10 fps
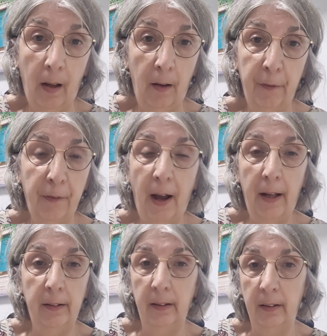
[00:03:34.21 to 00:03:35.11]

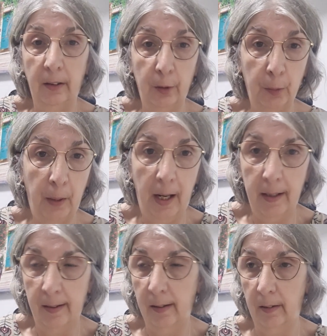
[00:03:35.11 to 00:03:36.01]
find in the
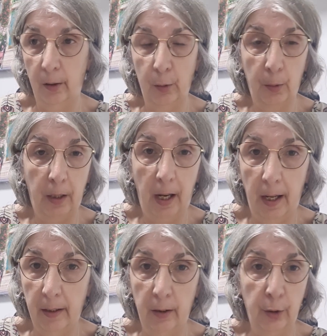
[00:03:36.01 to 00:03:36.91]
US, in the UK,
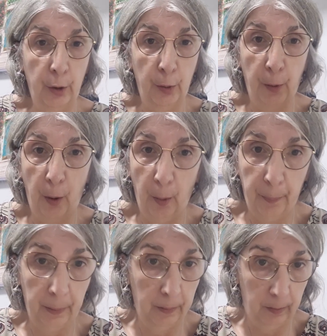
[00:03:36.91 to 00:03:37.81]
in
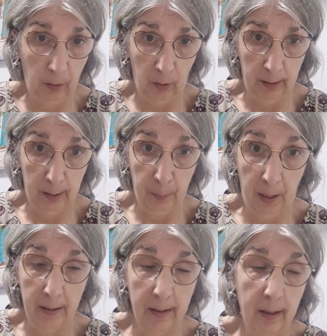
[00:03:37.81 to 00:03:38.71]
Europe, in all these
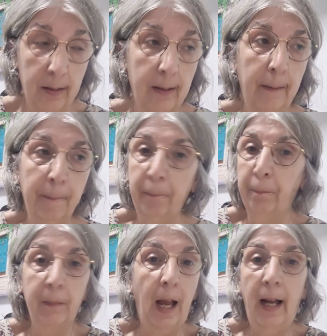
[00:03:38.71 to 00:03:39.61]
places.
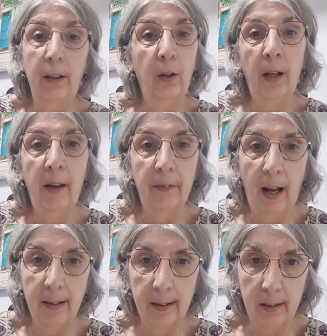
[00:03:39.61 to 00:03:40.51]
I don't have
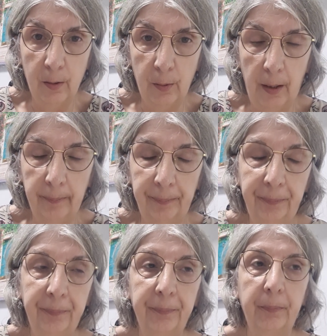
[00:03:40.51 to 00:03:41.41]
access to them.
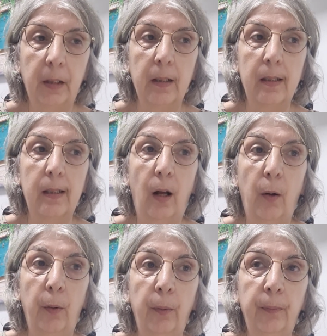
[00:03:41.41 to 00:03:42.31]

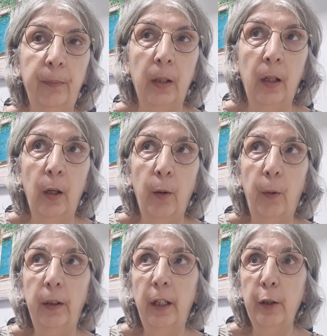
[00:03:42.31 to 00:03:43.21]
So
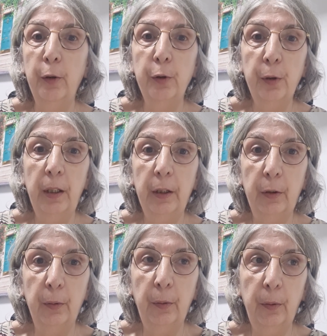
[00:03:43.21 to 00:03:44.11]
what I usually
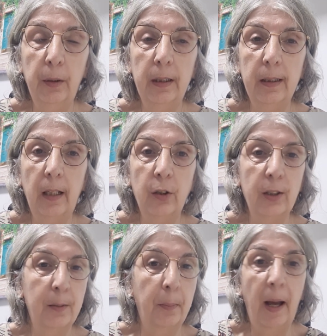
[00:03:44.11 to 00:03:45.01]
do is I
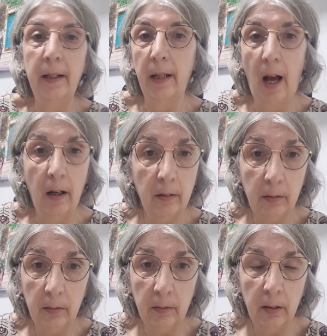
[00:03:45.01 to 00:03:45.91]
just buy yarn
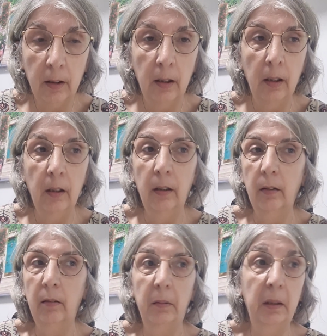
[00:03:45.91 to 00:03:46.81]

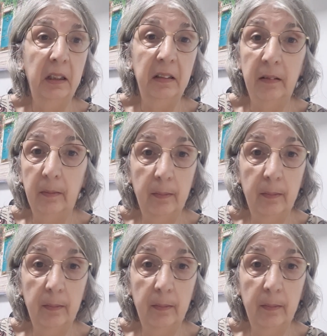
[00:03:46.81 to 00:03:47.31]
in